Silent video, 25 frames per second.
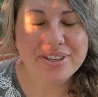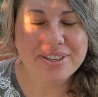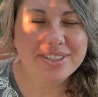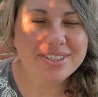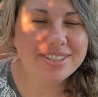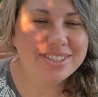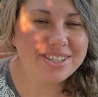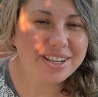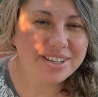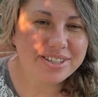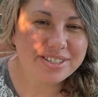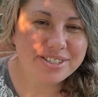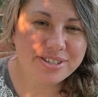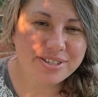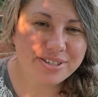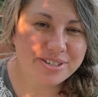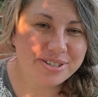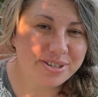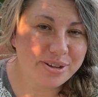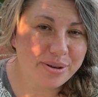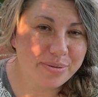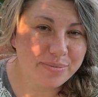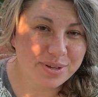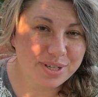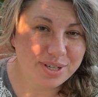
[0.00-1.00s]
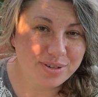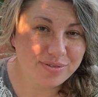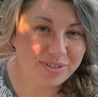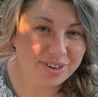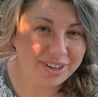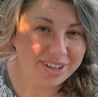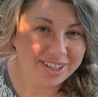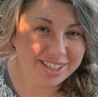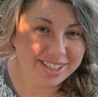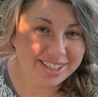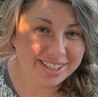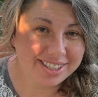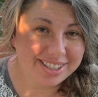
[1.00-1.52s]
Ducks are so much
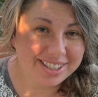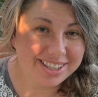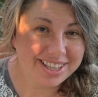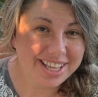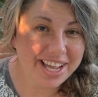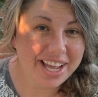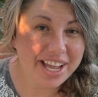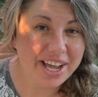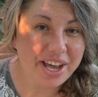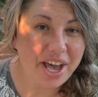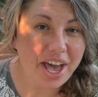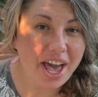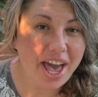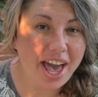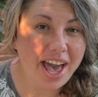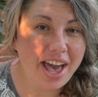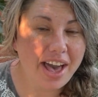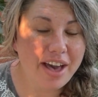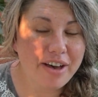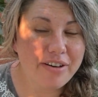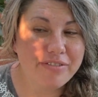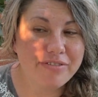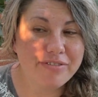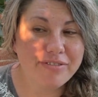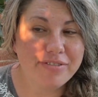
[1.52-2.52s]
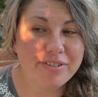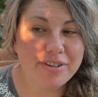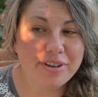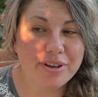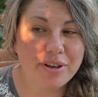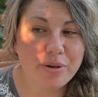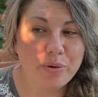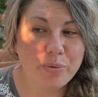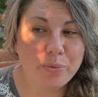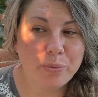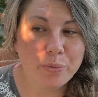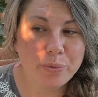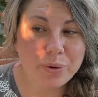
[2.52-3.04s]
fun. They have
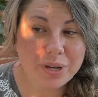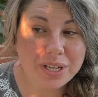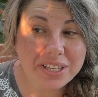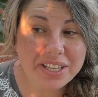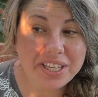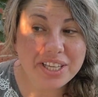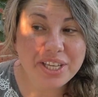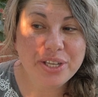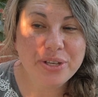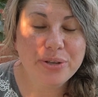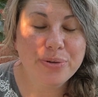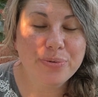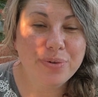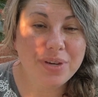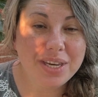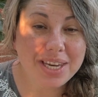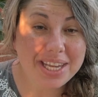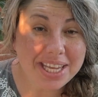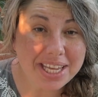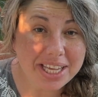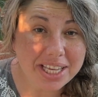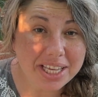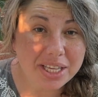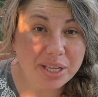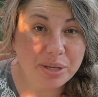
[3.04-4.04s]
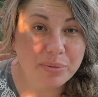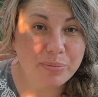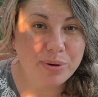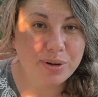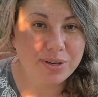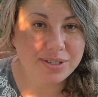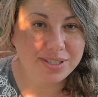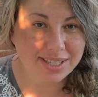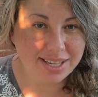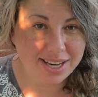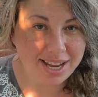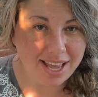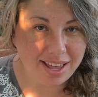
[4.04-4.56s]
really unique
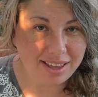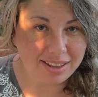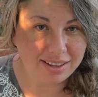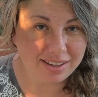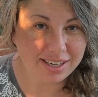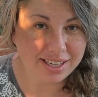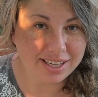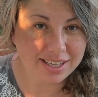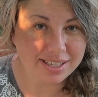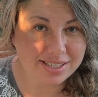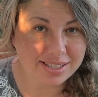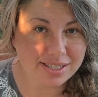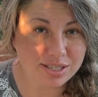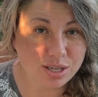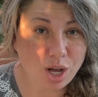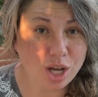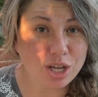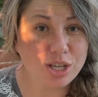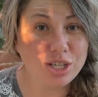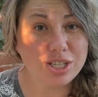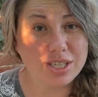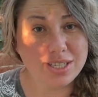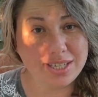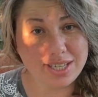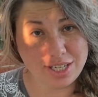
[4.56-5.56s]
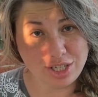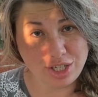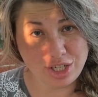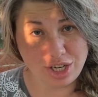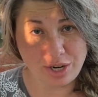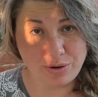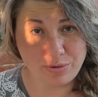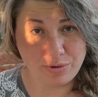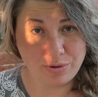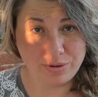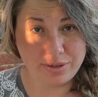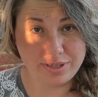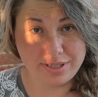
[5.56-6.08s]
personalities, not just in
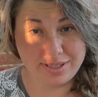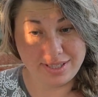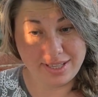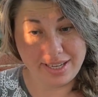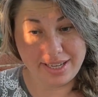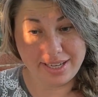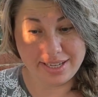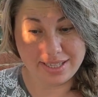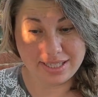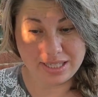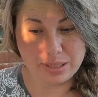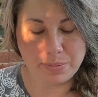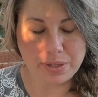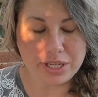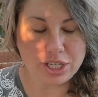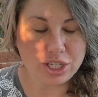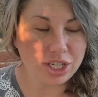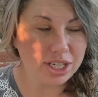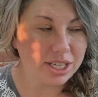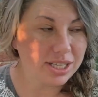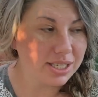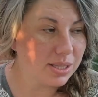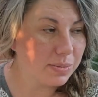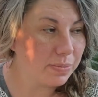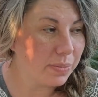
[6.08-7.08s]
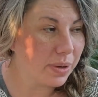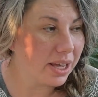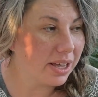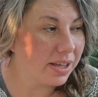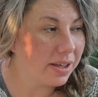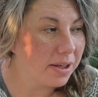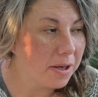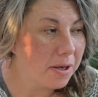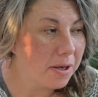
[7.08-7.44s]
general as like a species, but